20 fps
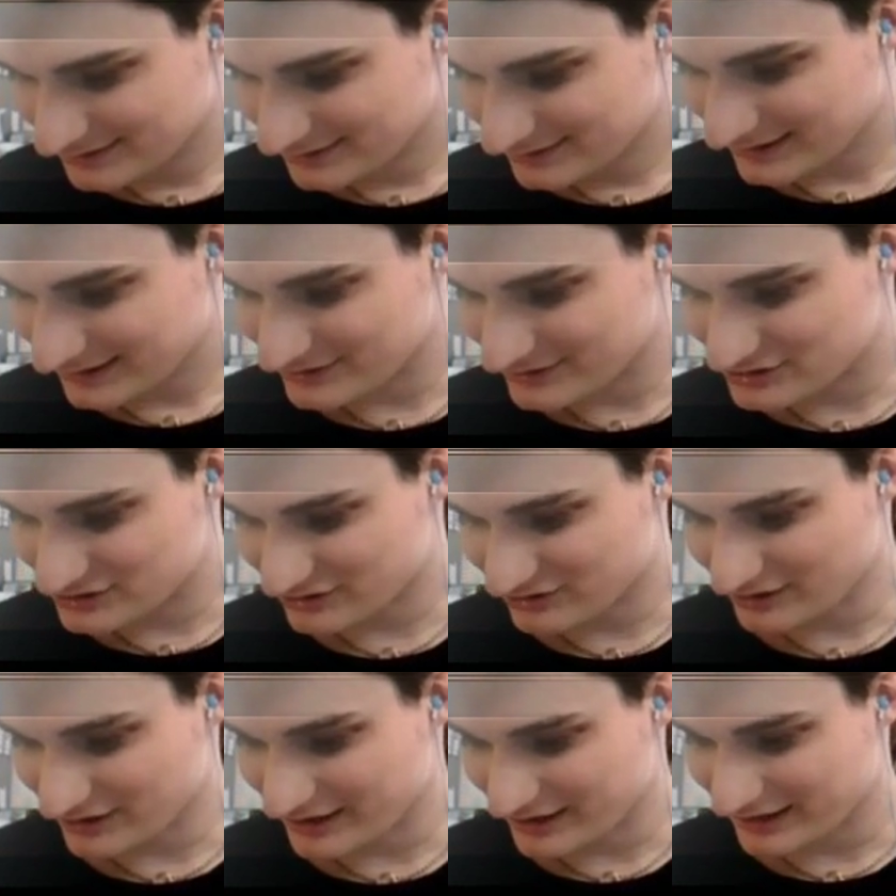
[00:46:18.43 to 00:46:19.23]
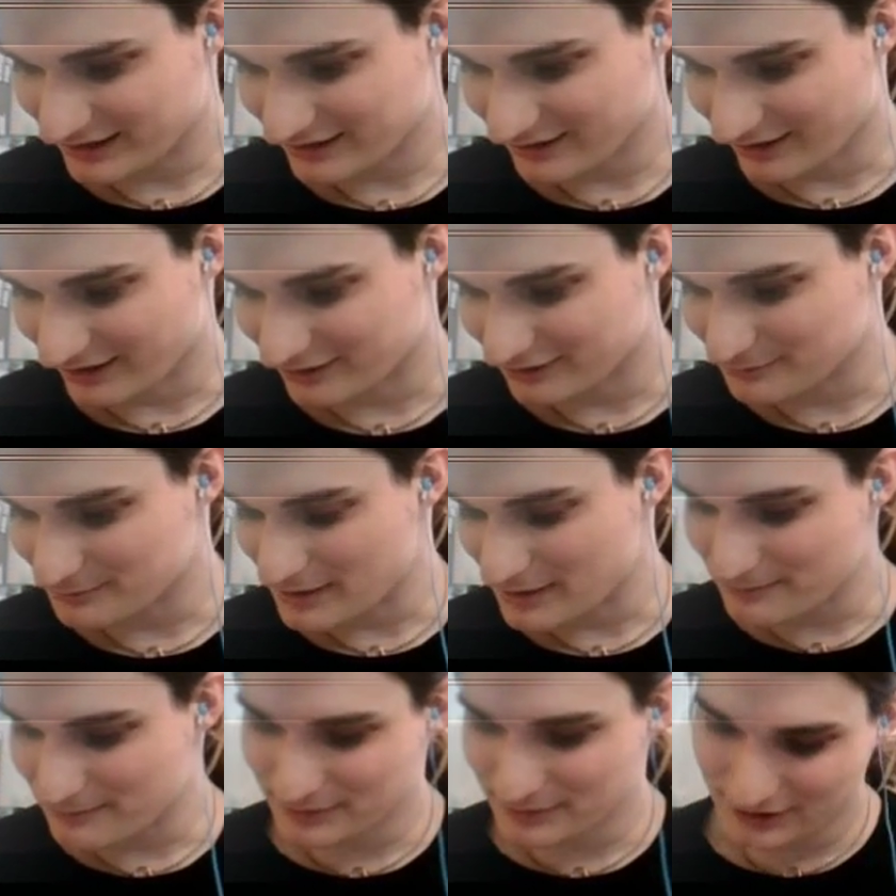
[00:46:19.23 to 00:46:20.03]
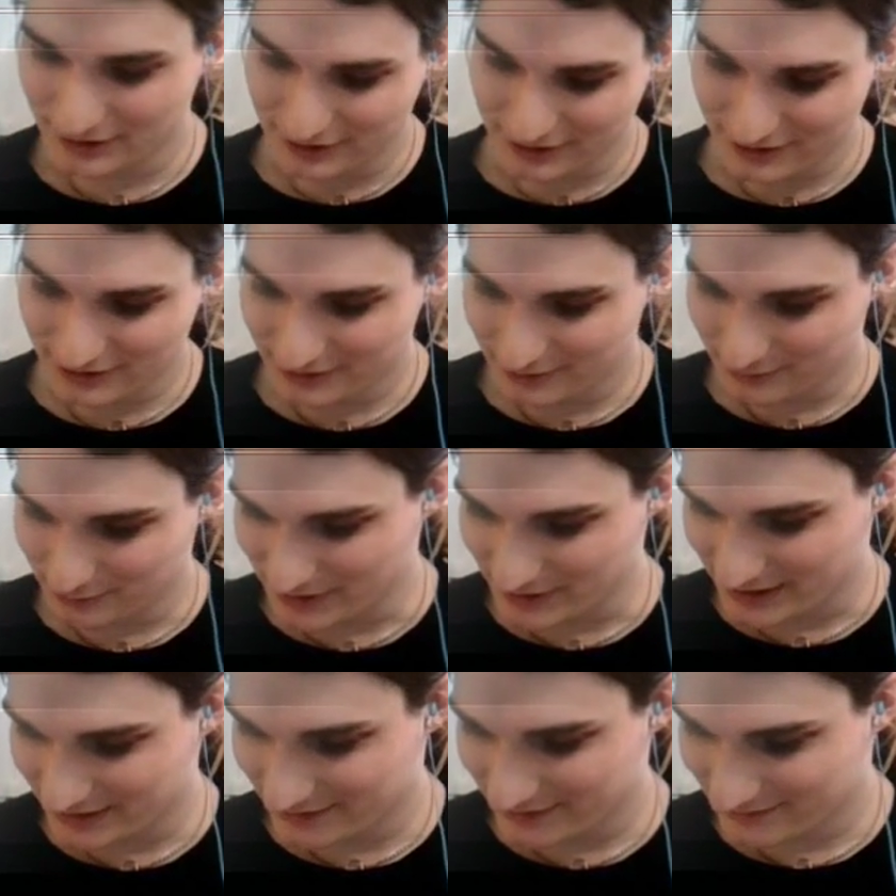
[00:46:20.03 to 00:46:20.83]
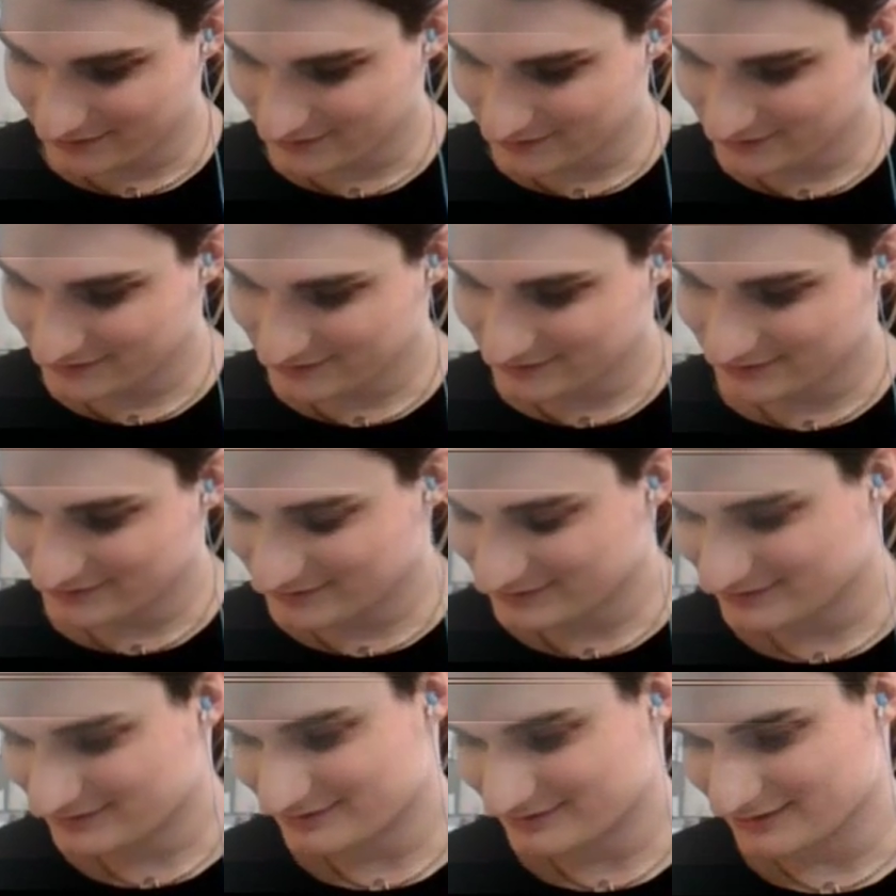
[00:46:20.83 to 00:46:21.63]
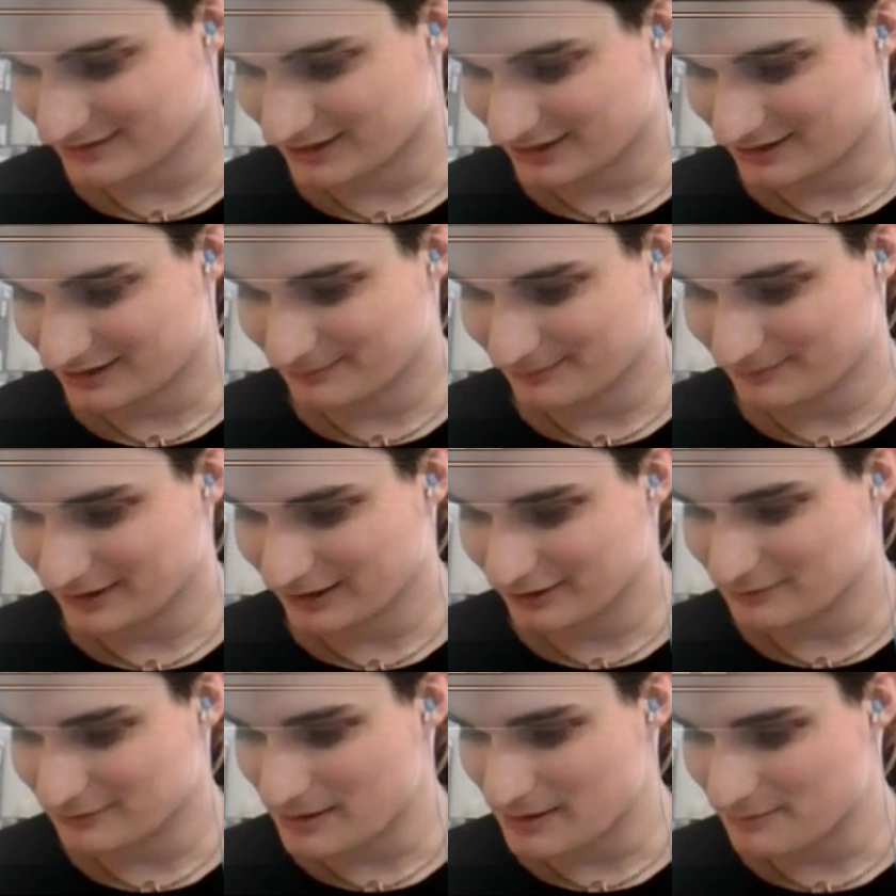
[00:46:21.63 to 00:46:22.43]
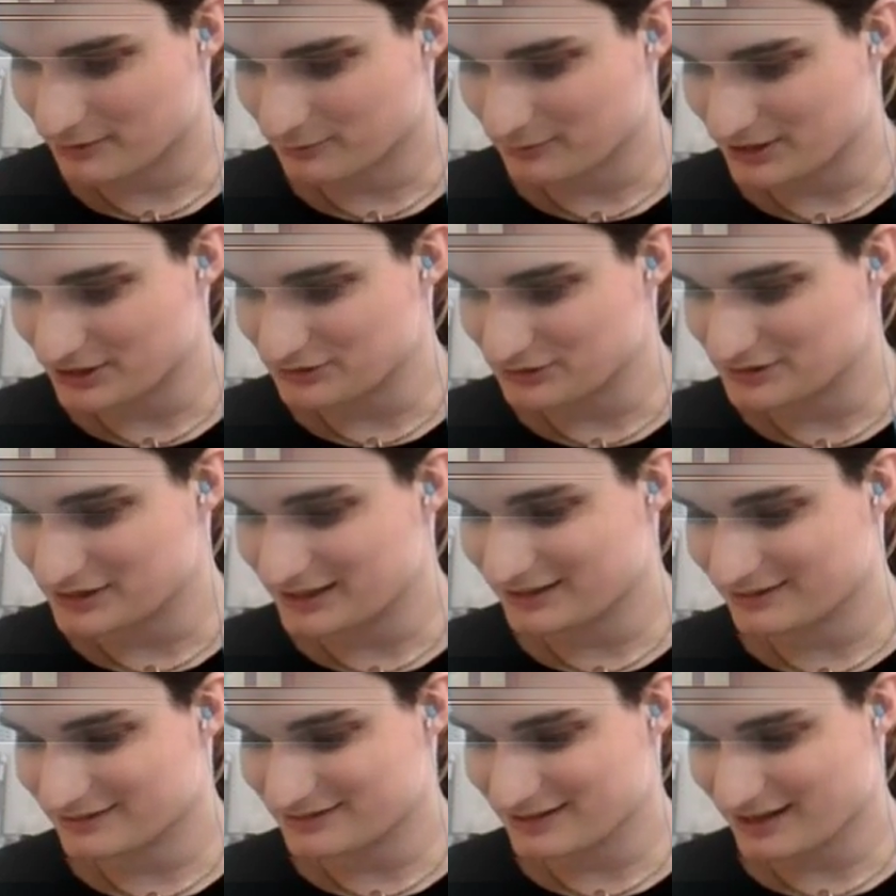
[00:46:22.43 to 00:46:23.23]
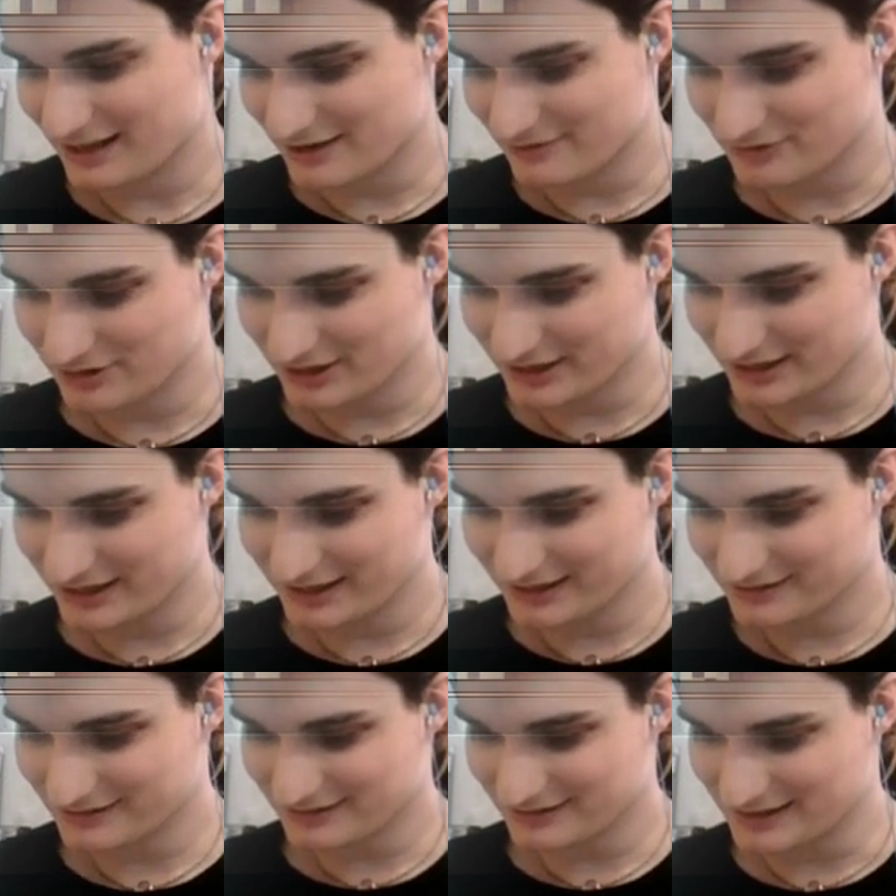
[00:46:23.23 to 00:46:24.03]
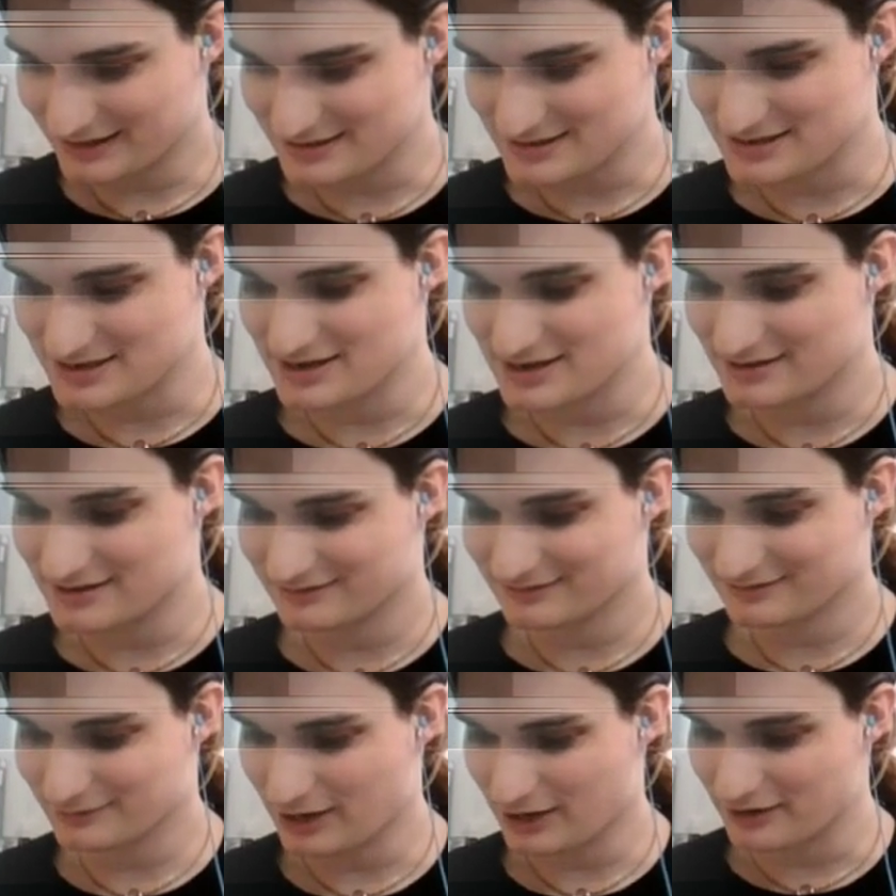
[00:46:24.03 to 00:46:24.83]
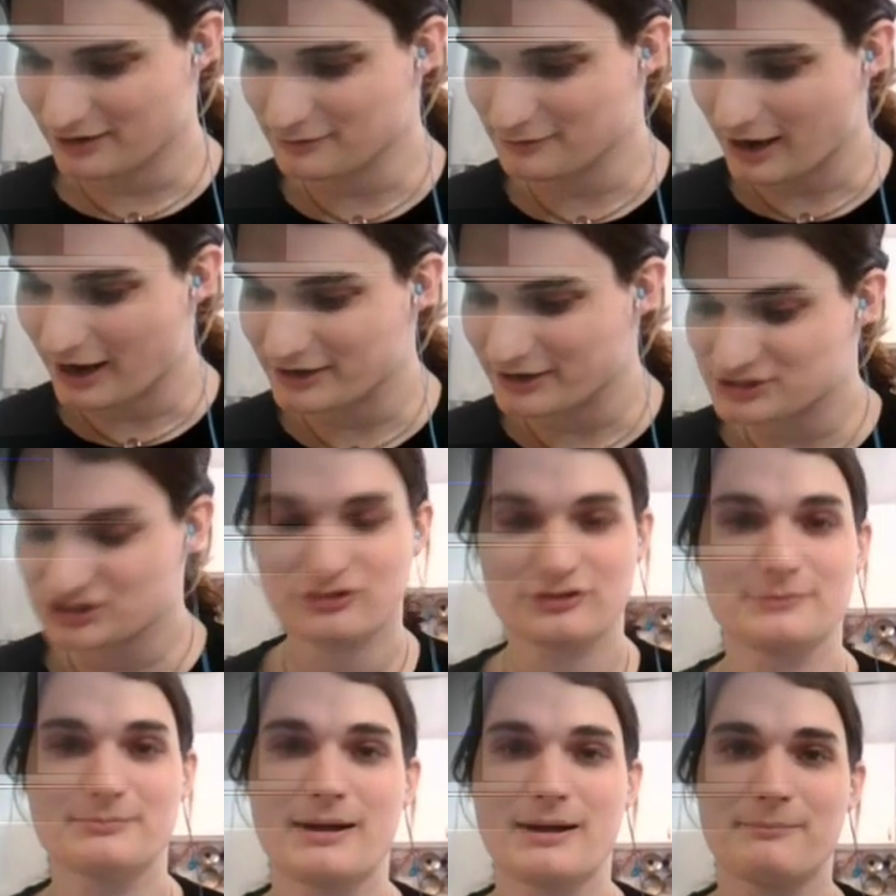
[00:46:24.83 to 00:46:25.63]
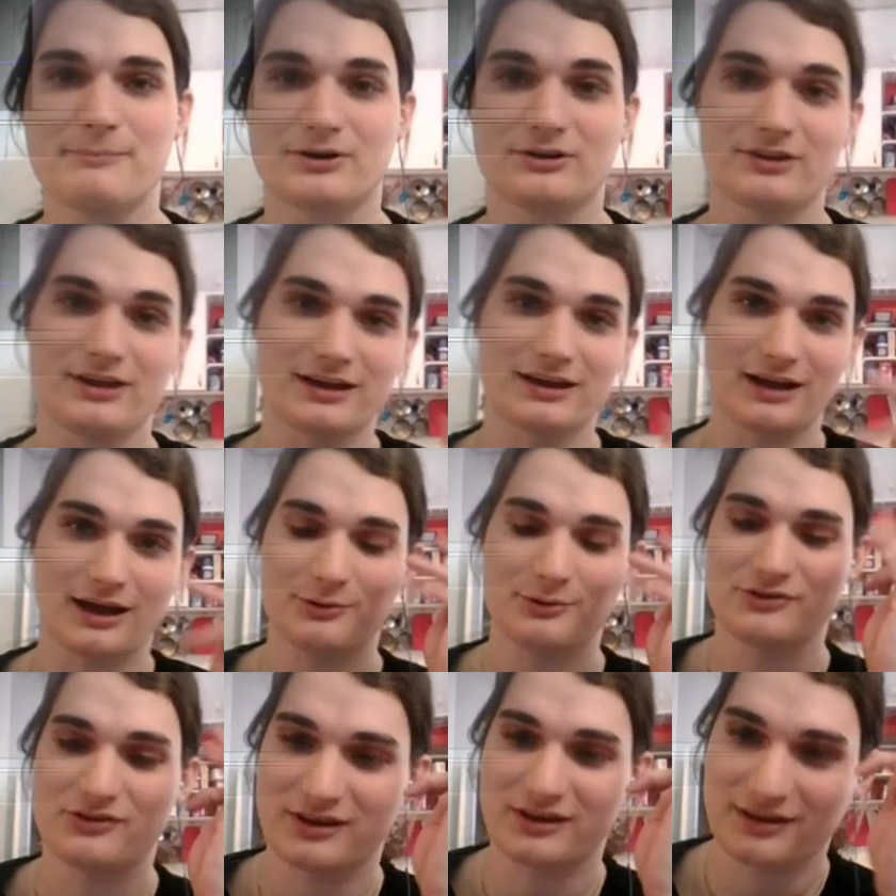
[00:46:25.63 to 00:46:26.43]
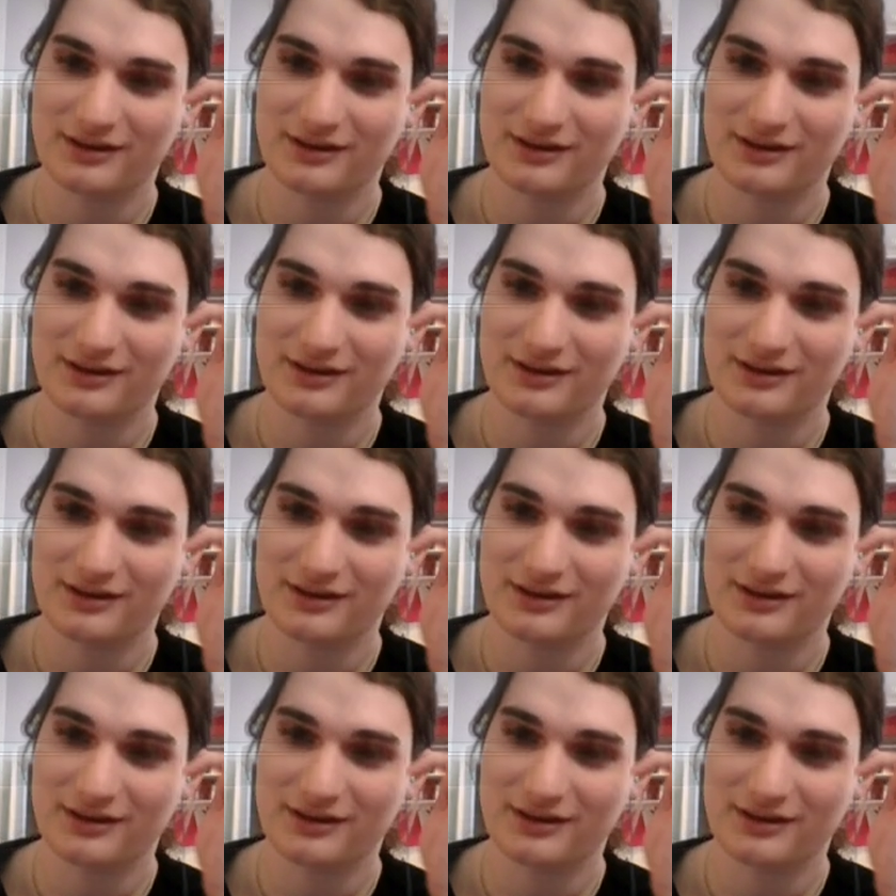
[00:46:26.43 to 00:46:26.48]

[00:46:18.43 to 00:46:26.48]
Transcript: just like I remember when you needed to have like I just remember like I was